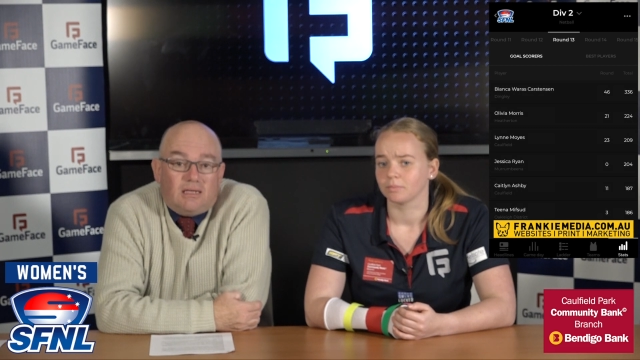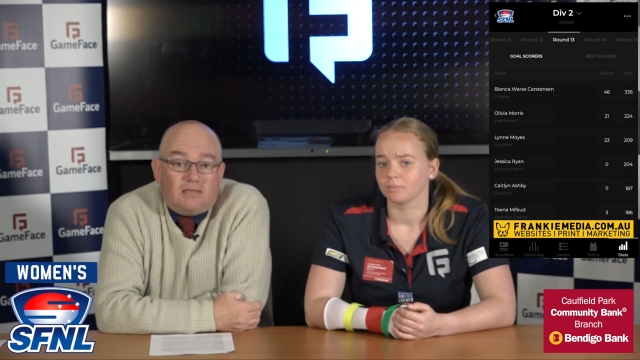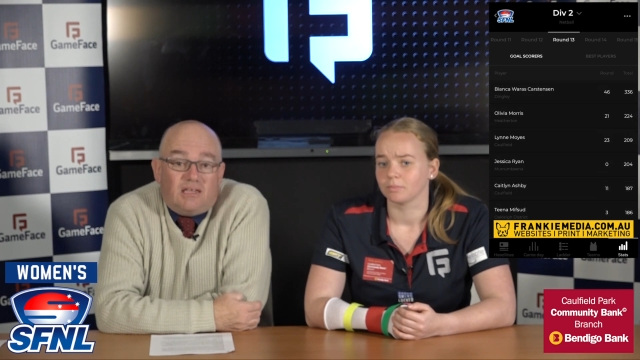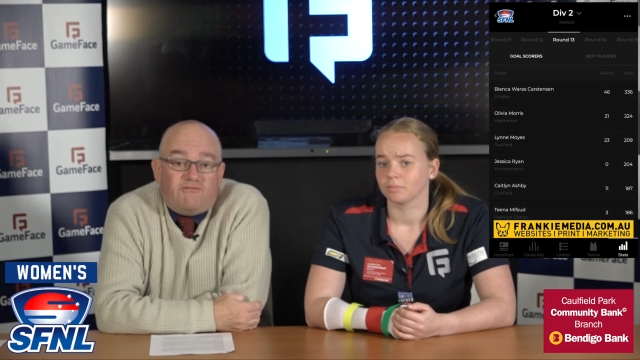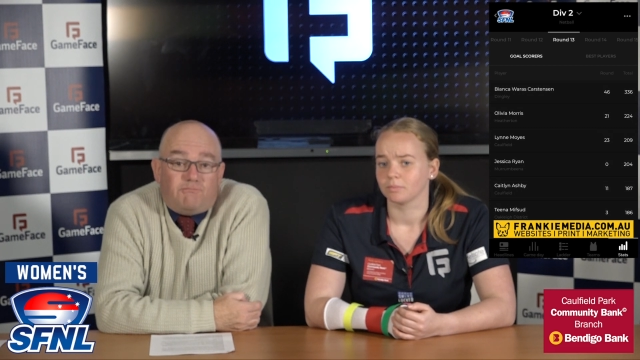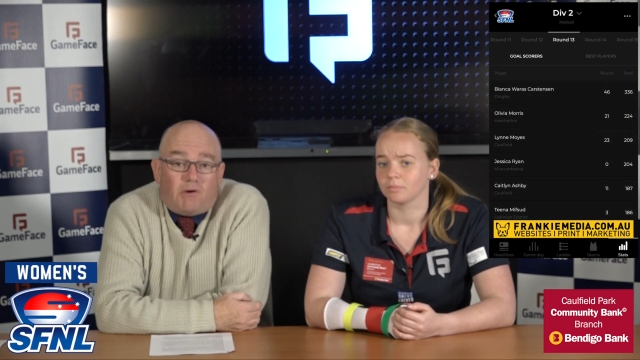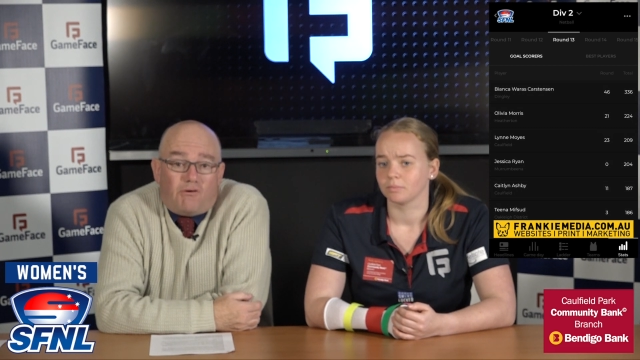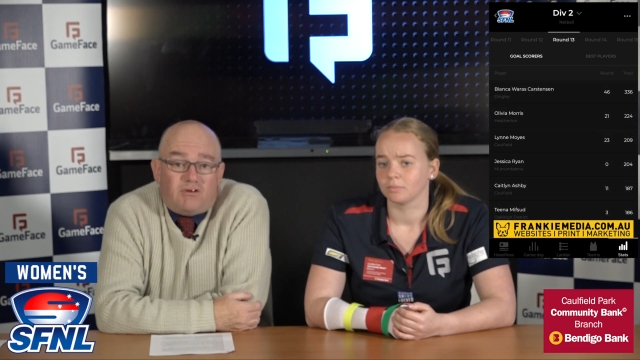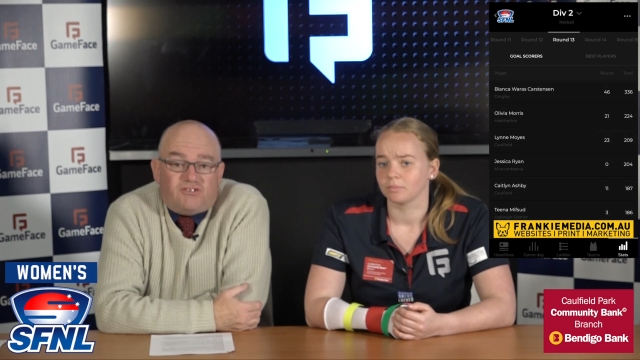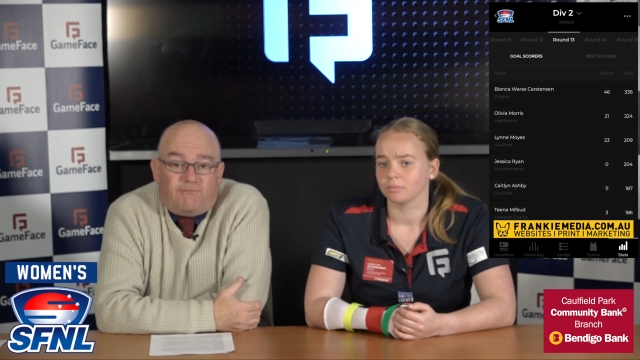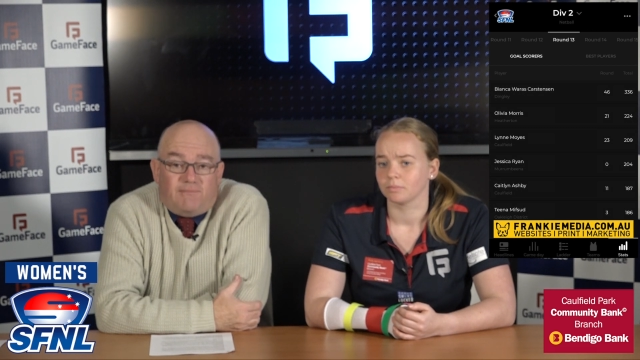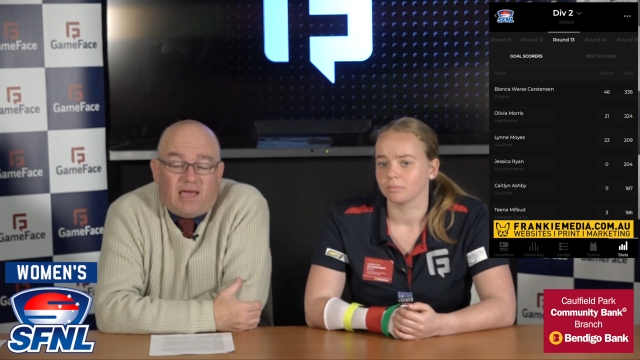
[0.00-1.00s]
Speaker 1: Liv
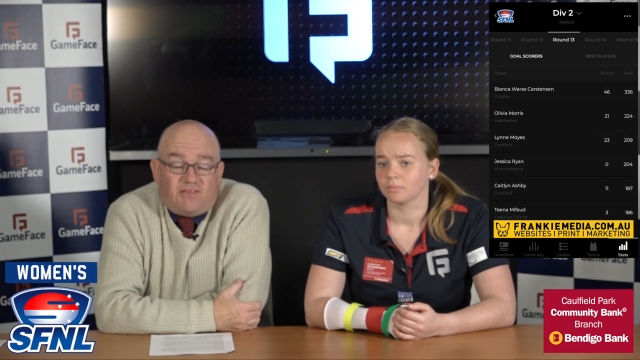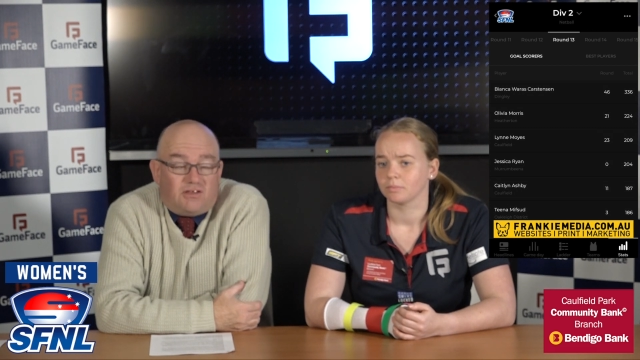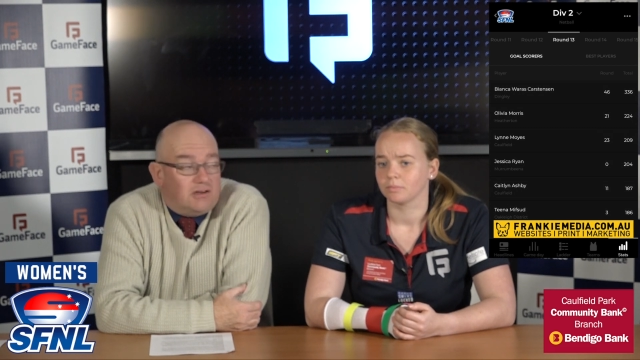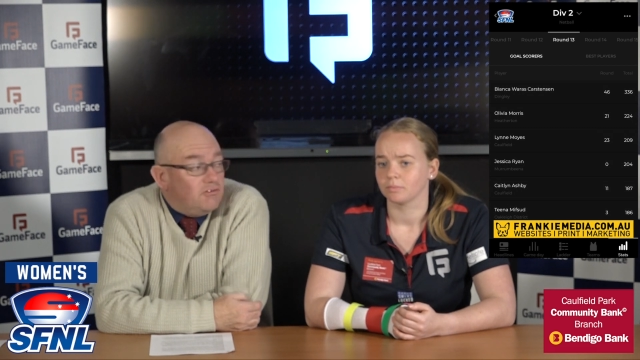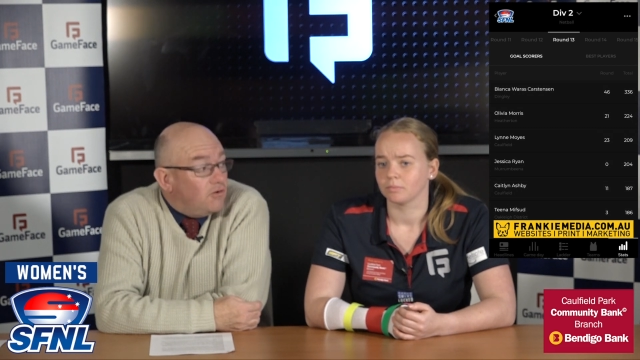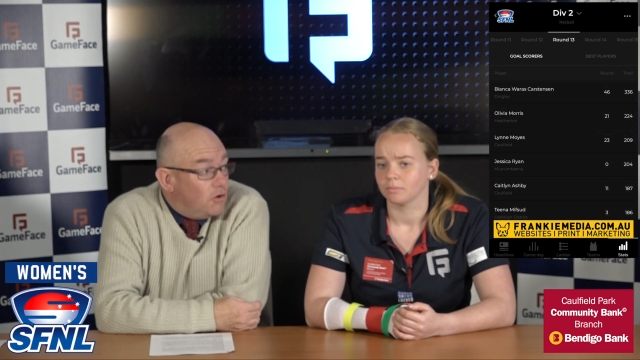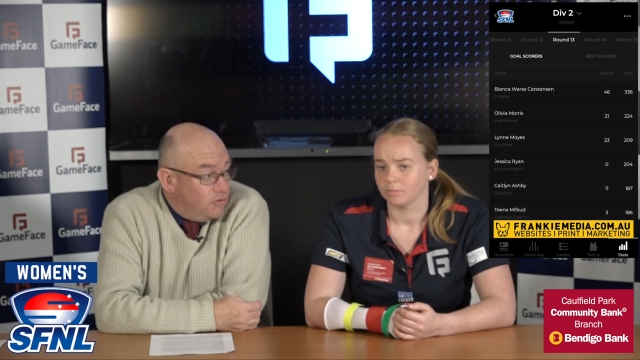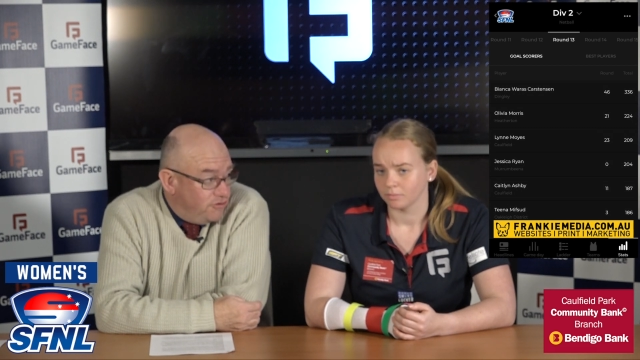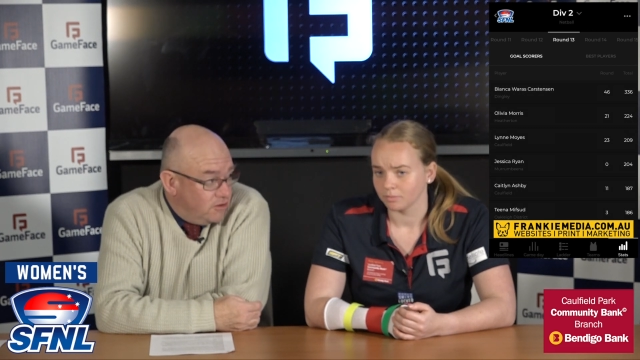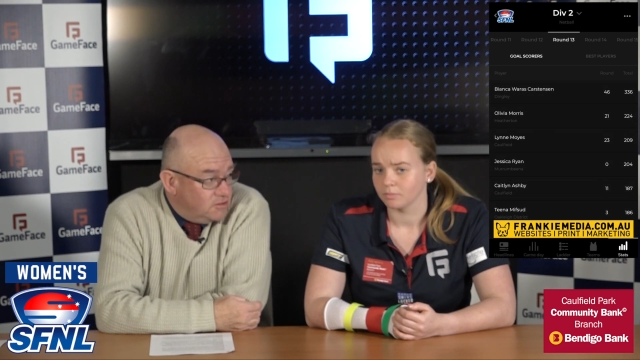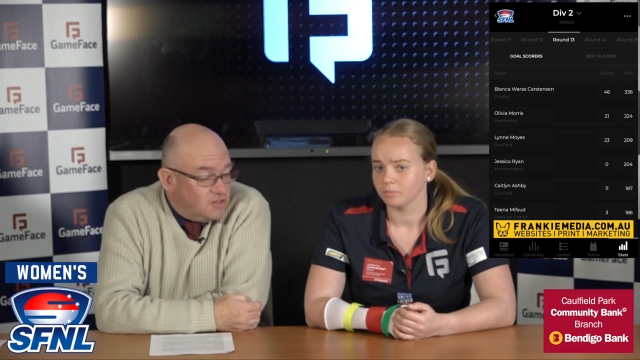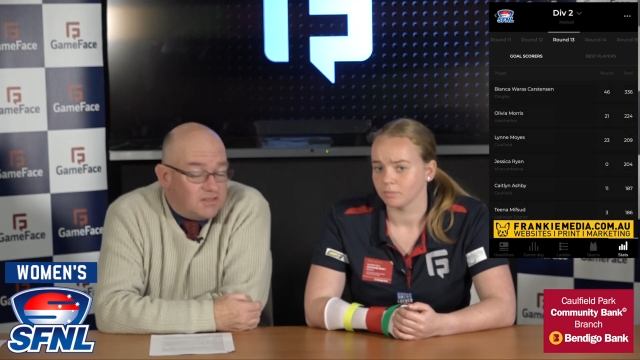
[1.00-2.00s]
Morris from Heatherton, good
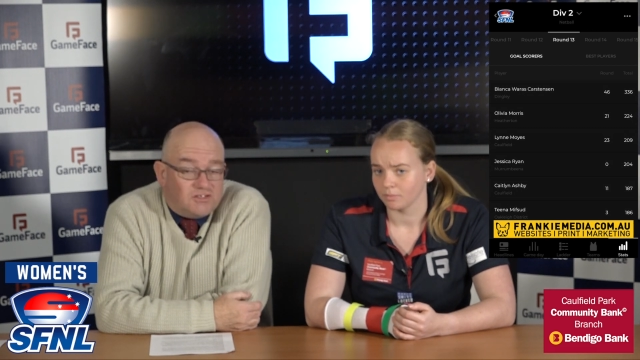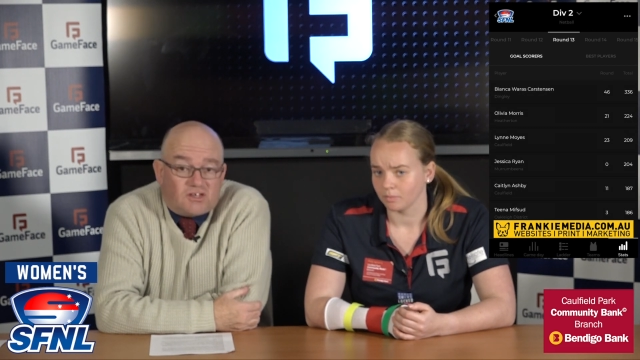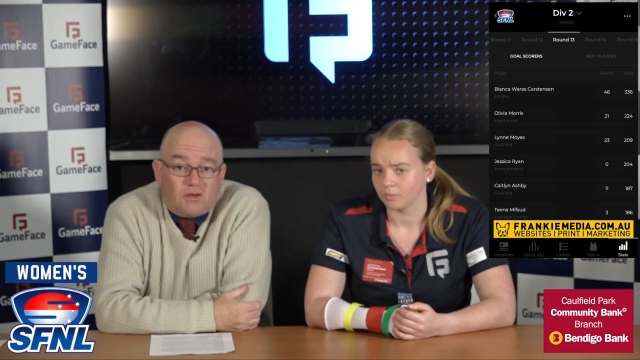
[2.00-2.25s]
shooter, this